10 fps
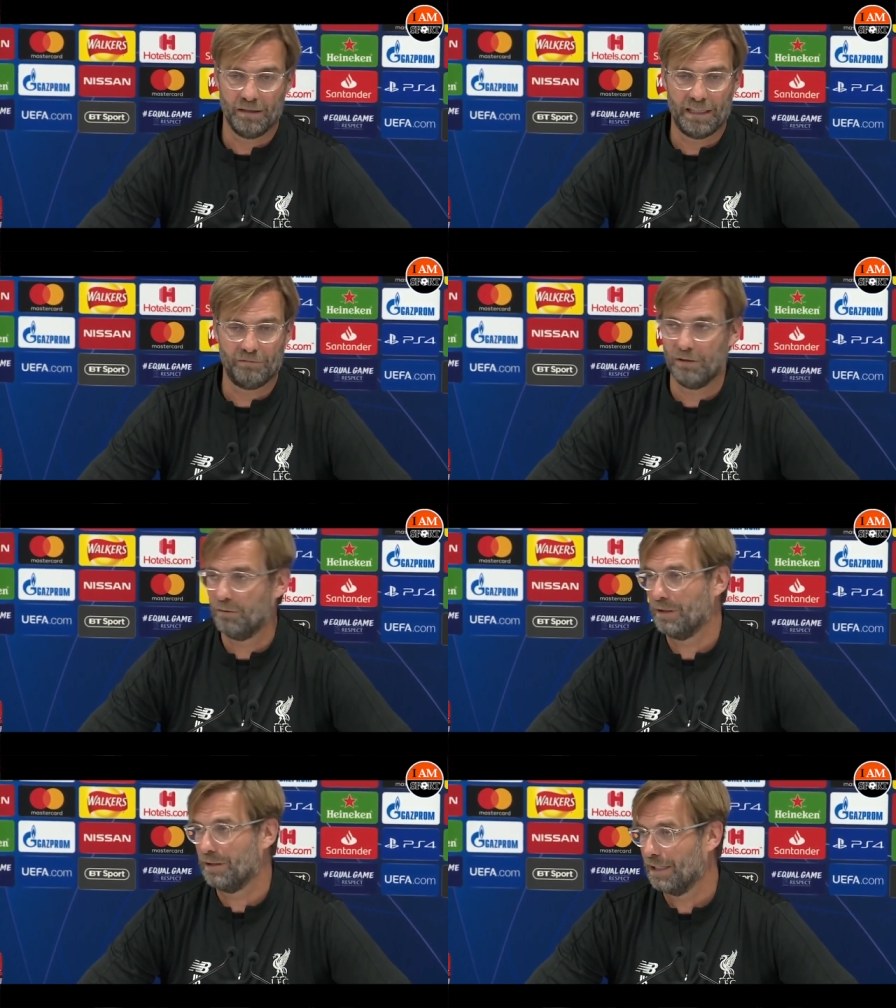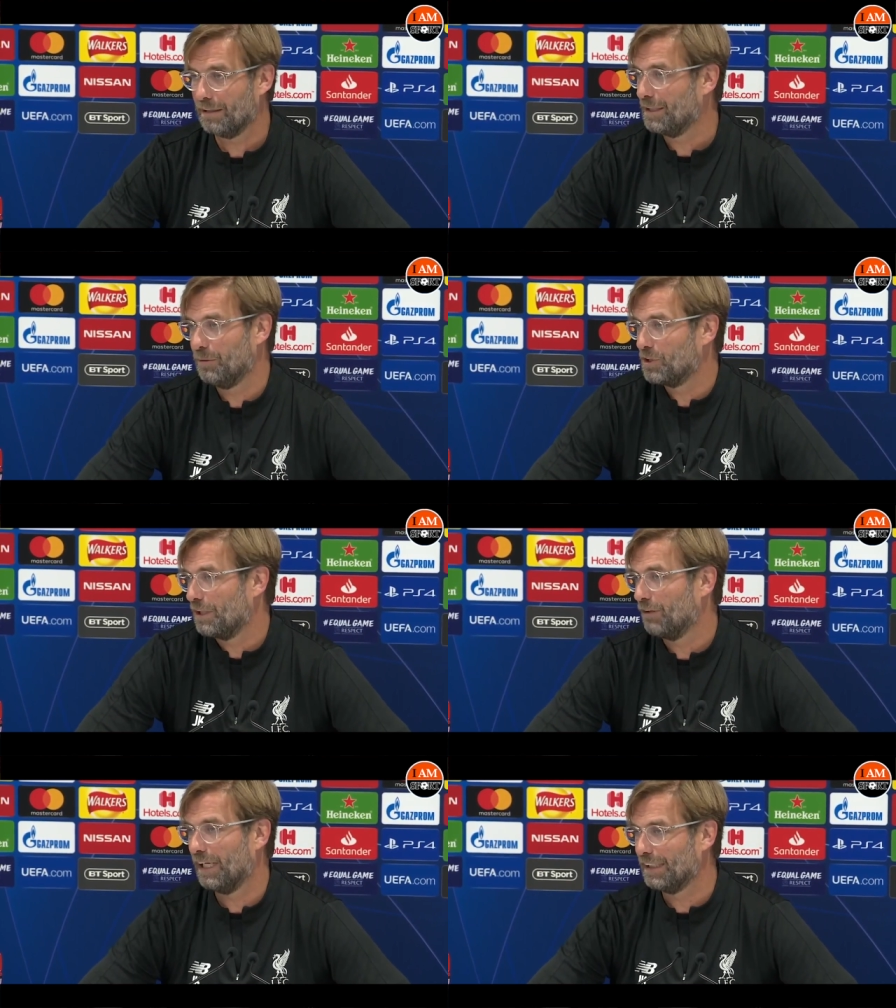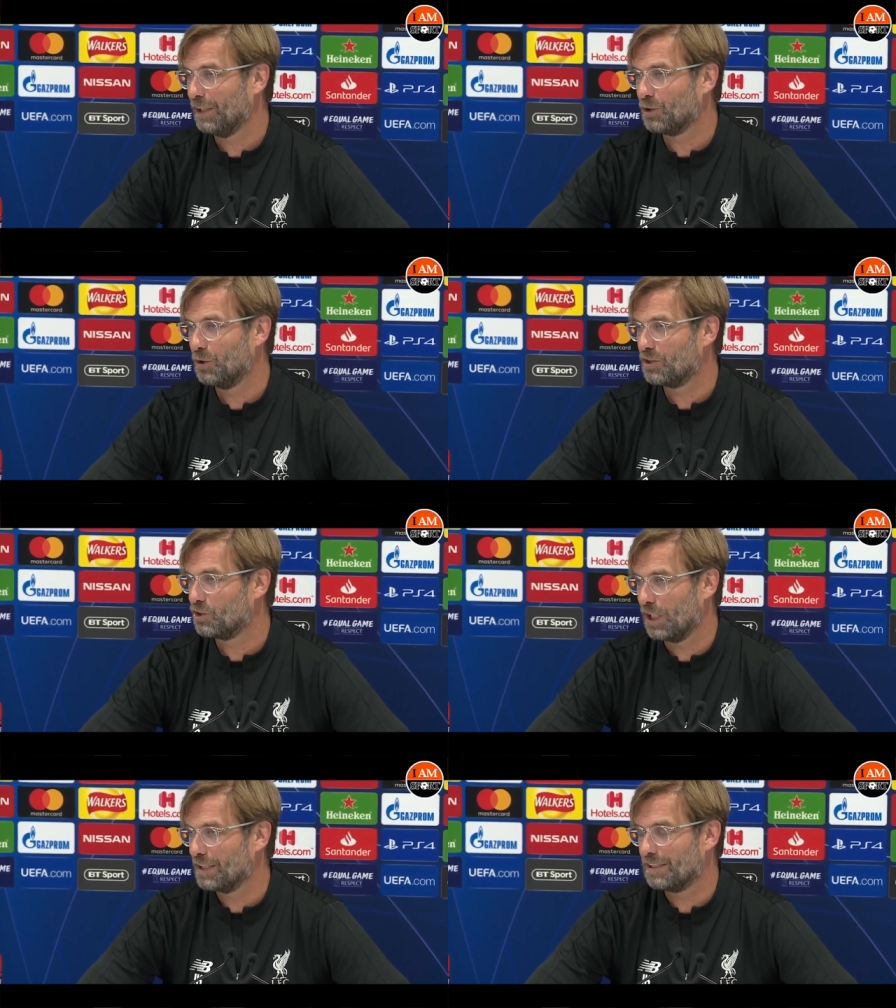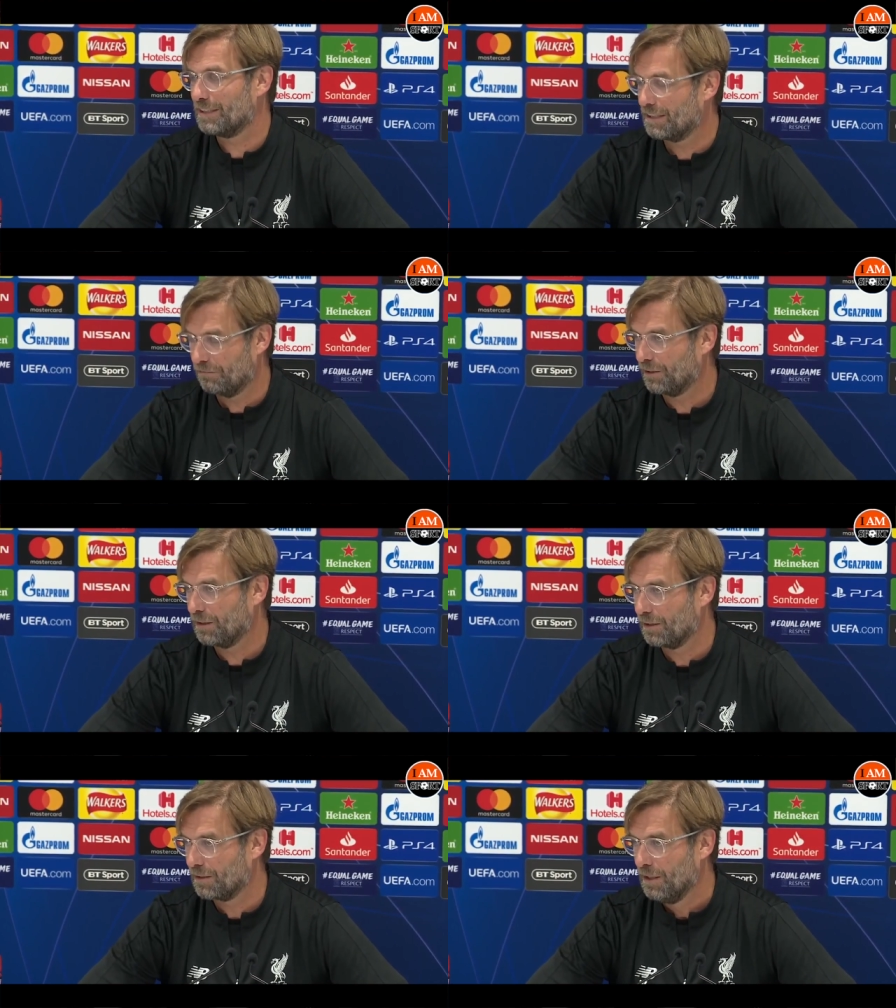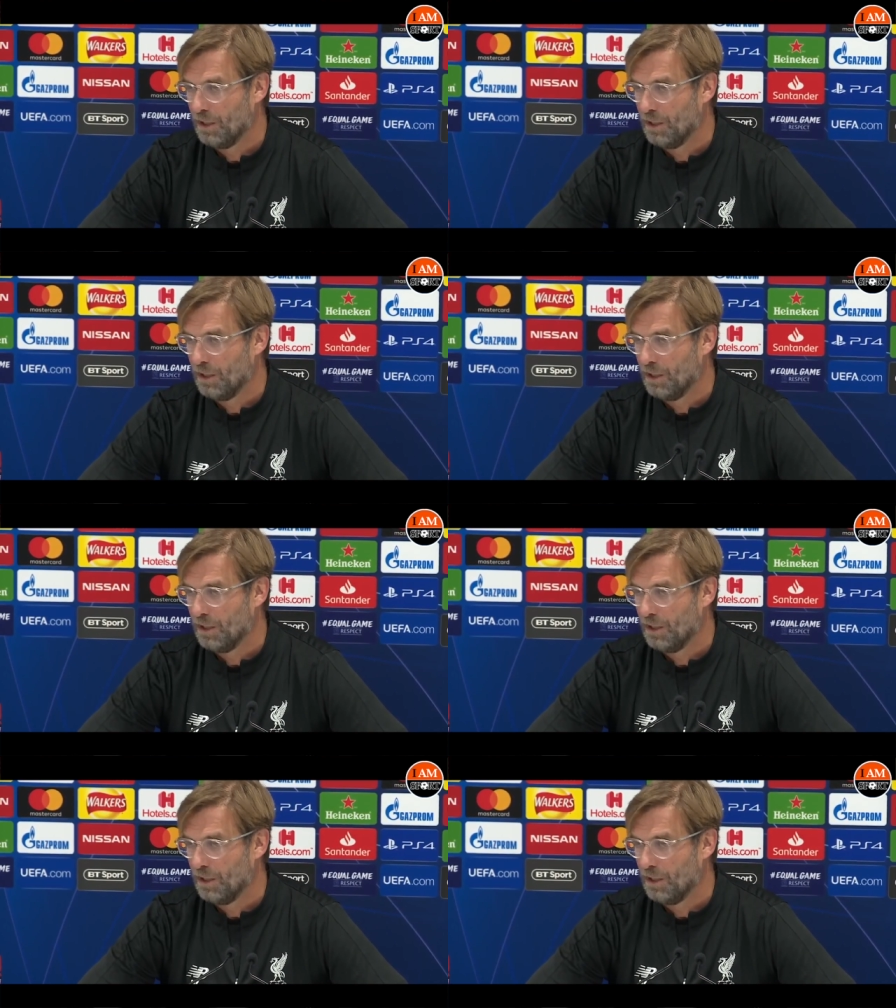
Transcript: level with another team and stuff like that. So it's just difficult.